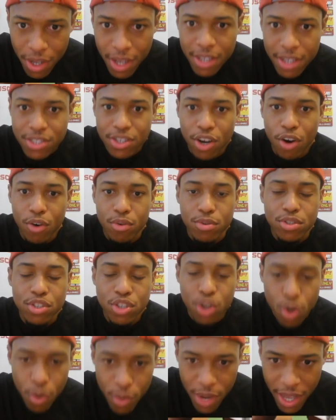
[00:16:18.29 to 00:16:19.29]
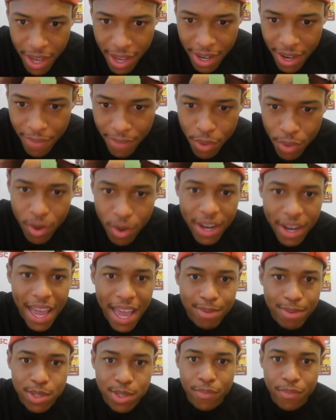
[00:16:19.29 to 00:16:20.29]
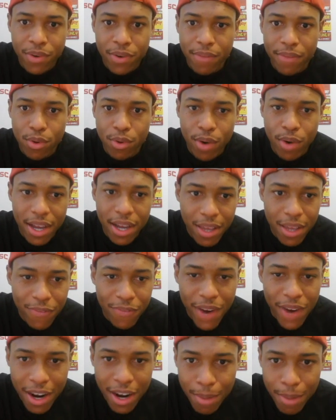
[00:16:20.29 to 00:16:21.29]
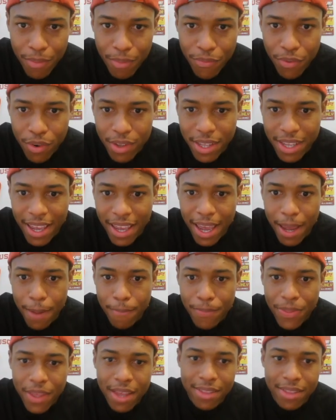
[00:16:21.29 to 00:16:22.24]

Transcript: So tune in if you want to have some fun, if you want to get fired up before the game.